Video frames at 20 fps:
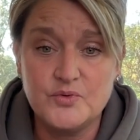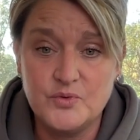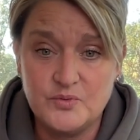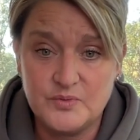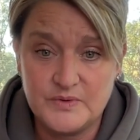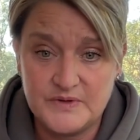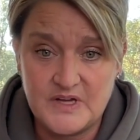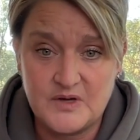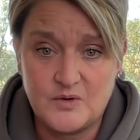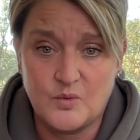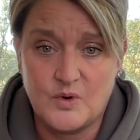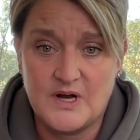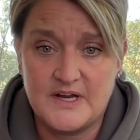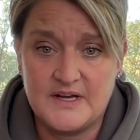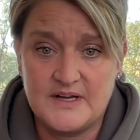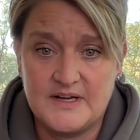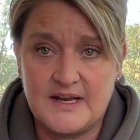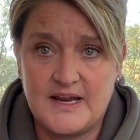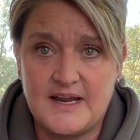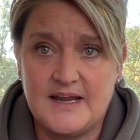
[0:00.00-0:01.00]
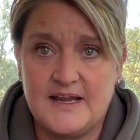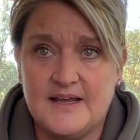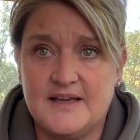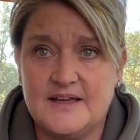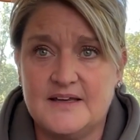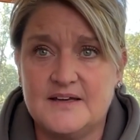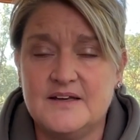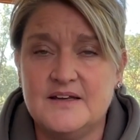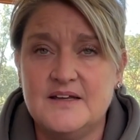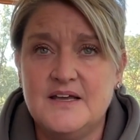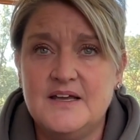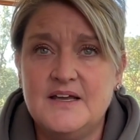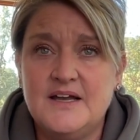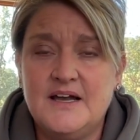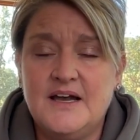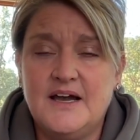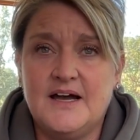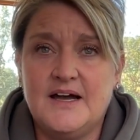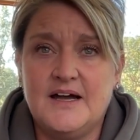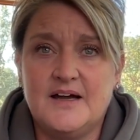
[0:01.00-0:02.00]
League One. And
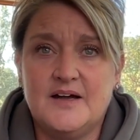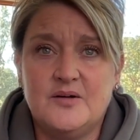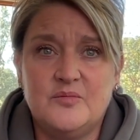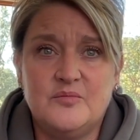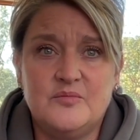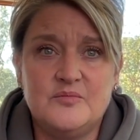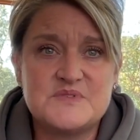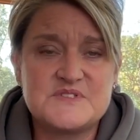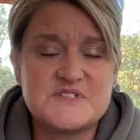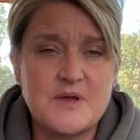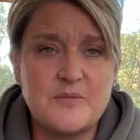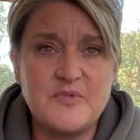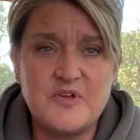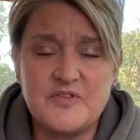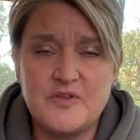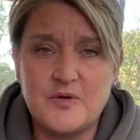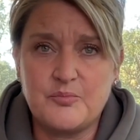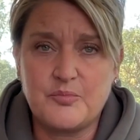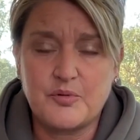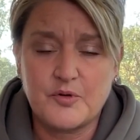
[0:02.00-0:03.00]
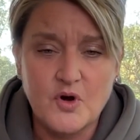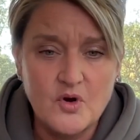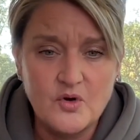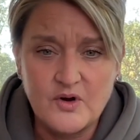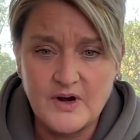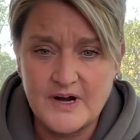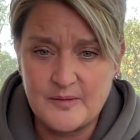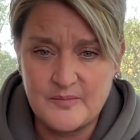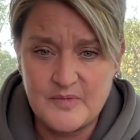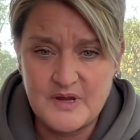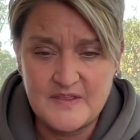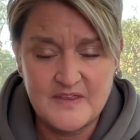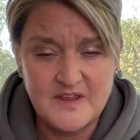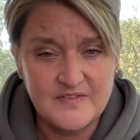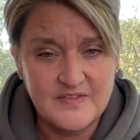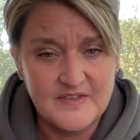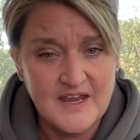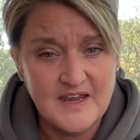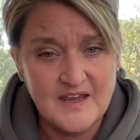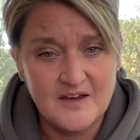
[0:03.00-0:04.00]
some of the programming
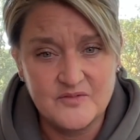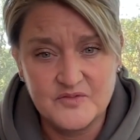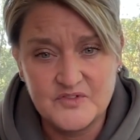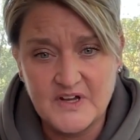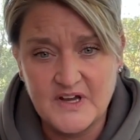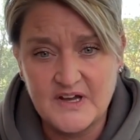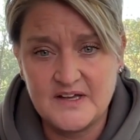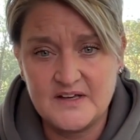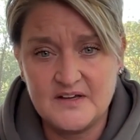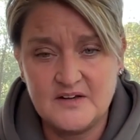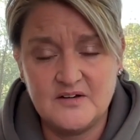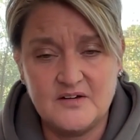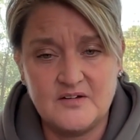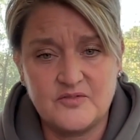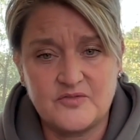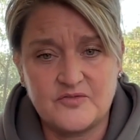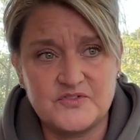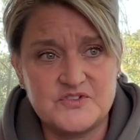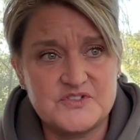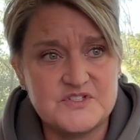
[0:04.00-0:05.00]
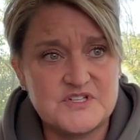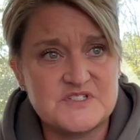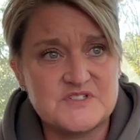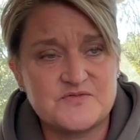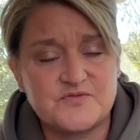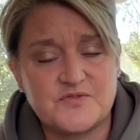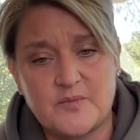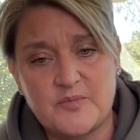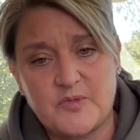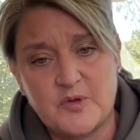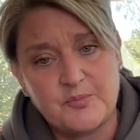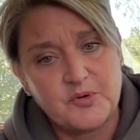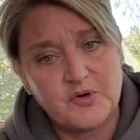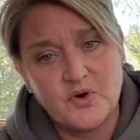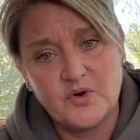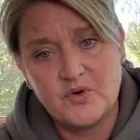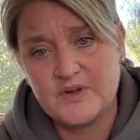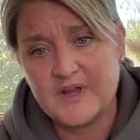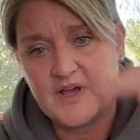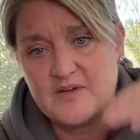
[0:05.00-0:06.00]
that they have done, just from the
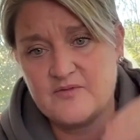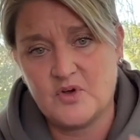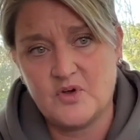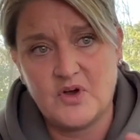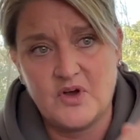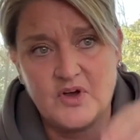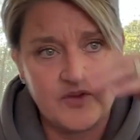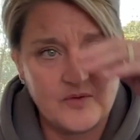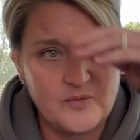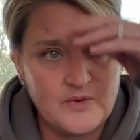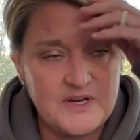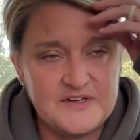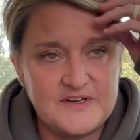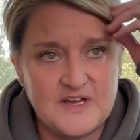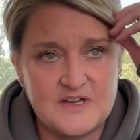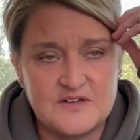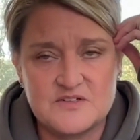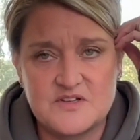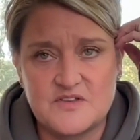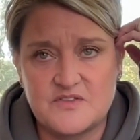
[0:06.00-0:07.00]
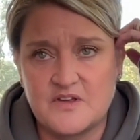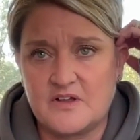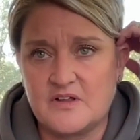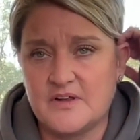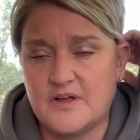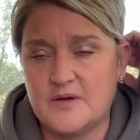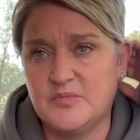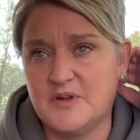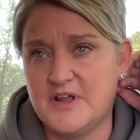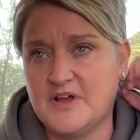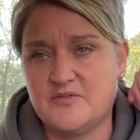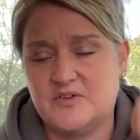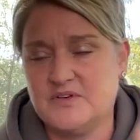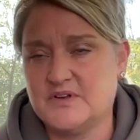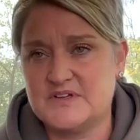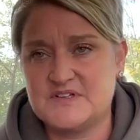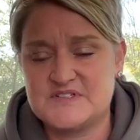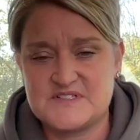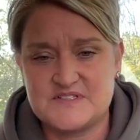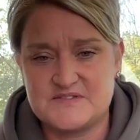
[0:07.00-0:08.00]
pro level all the way down to the club level,
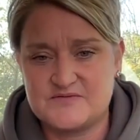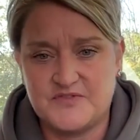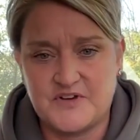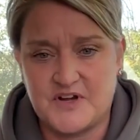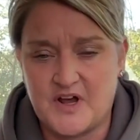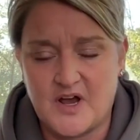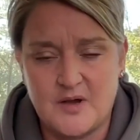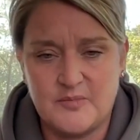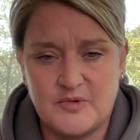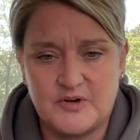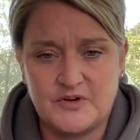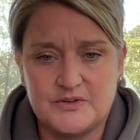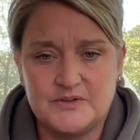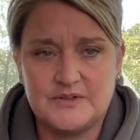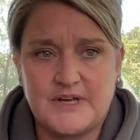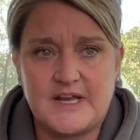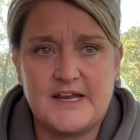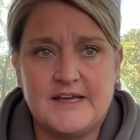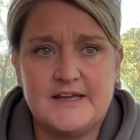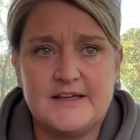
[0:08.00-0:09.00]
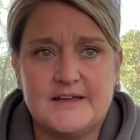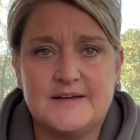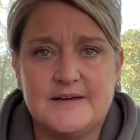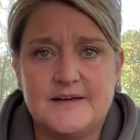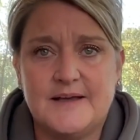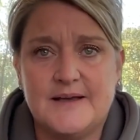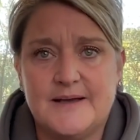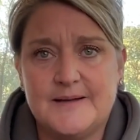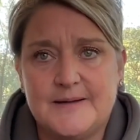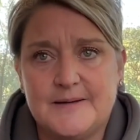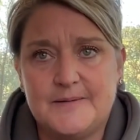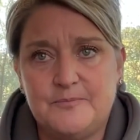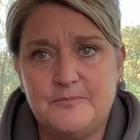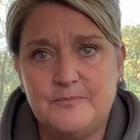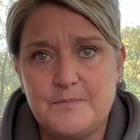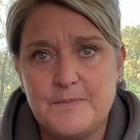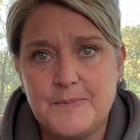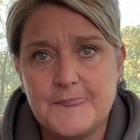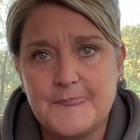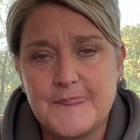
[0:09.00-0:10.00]
is phenomenal. And
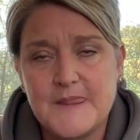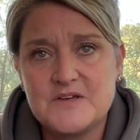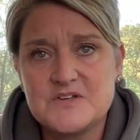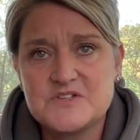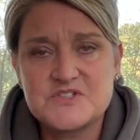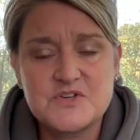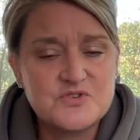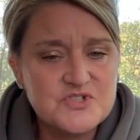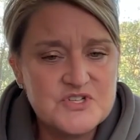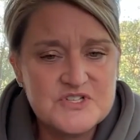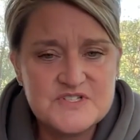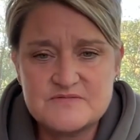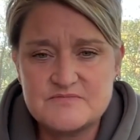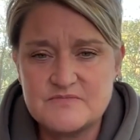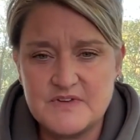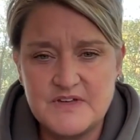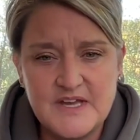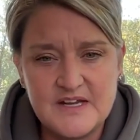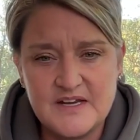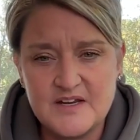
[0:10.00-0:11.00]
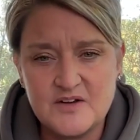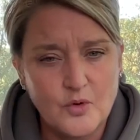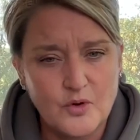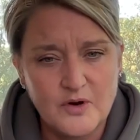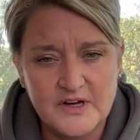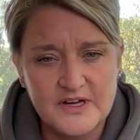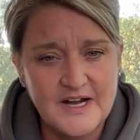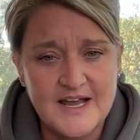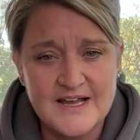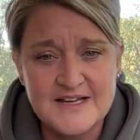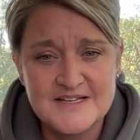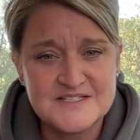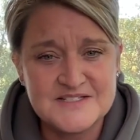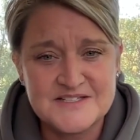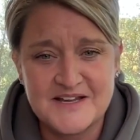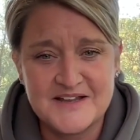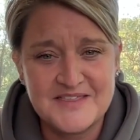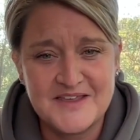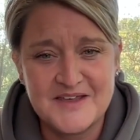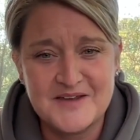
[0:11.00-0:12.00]
so just getting organized,
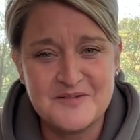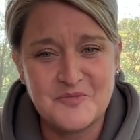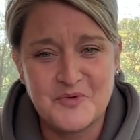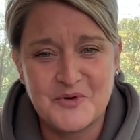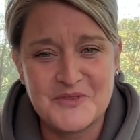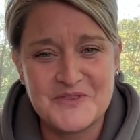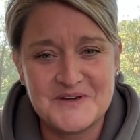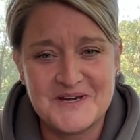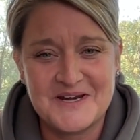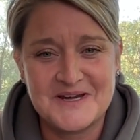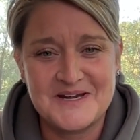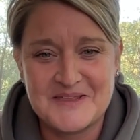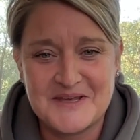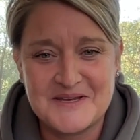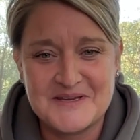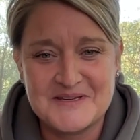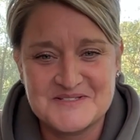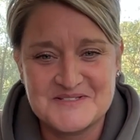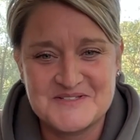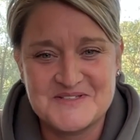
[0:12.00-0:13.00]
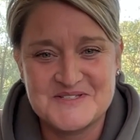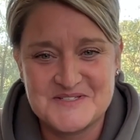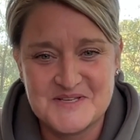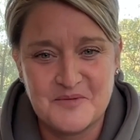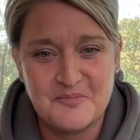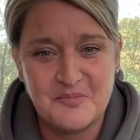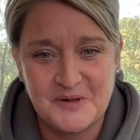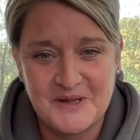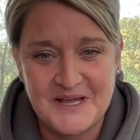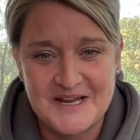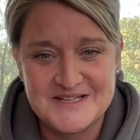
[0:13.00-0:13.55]
I think, more than anything, is the simple